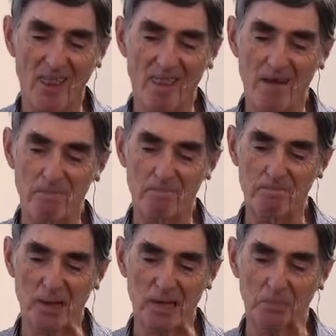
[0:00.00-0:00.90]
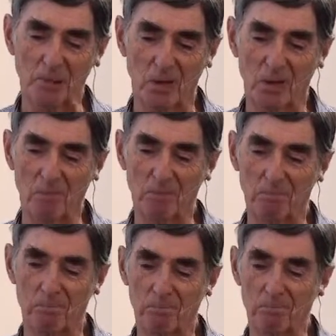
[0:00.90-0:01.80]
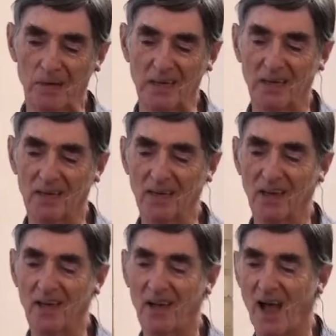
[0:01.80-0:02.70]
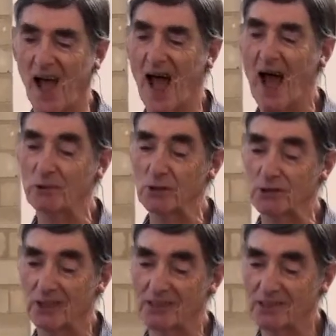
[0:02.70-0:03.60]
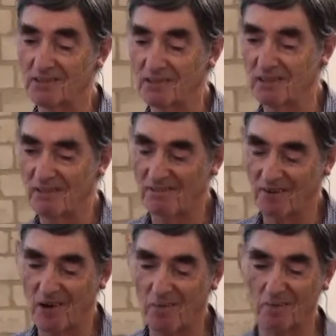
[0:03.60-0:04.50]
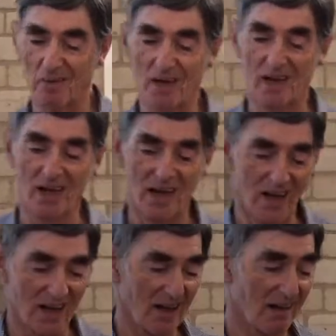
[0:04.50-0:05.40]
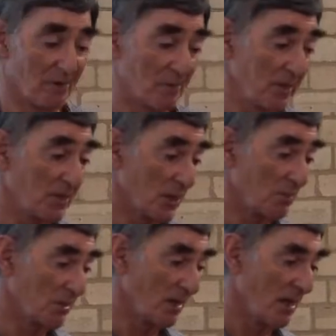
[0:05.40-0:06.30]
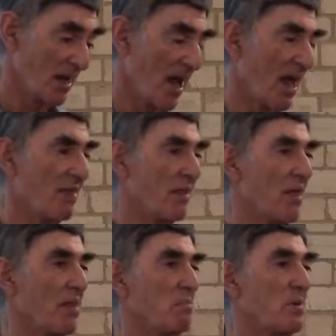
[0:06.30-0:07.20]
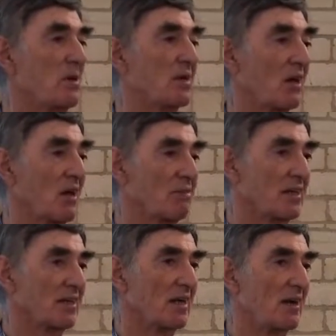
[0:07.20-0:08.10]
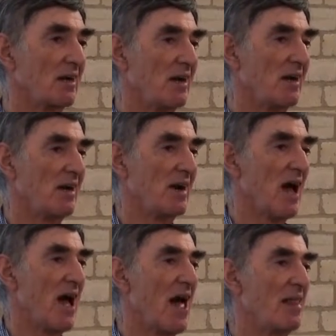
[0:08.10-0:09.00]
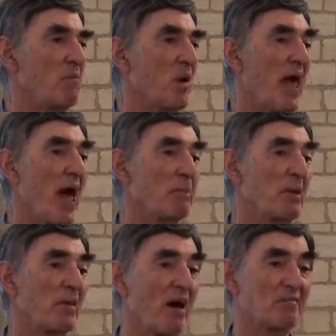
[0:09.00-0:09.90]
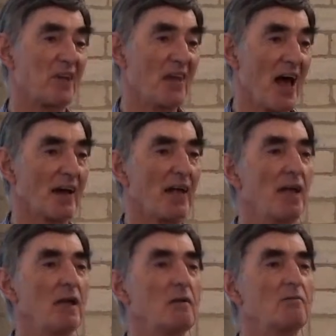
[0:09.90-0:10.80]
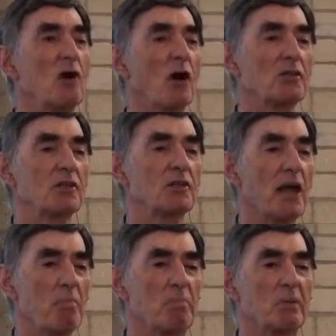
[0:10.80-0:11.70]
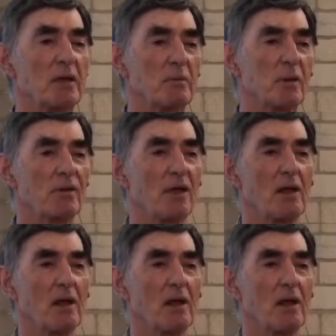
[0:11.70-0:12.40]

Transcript: the people being ousted from Egypt and the miracle of it, and what happened after that, you've got to temper it with